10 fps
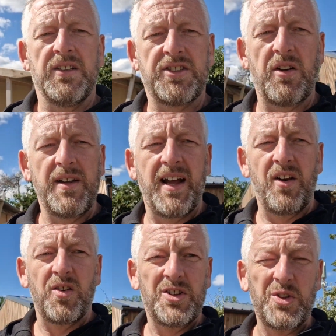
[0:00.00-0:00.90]
So yeah,
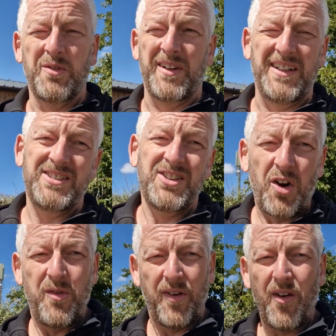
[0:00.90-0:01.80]
long and short of it is
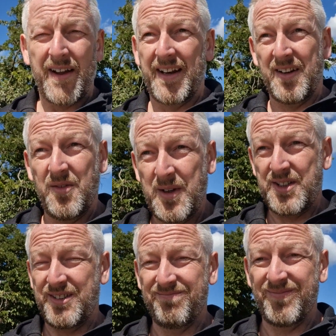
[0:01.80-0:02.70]
no flying,
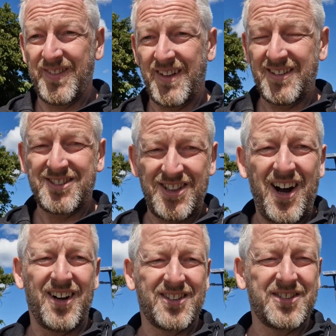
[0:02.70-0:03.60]
which
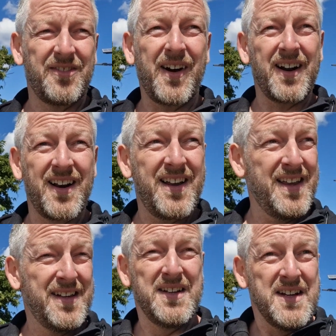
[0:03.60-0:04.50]
sucks, frankly,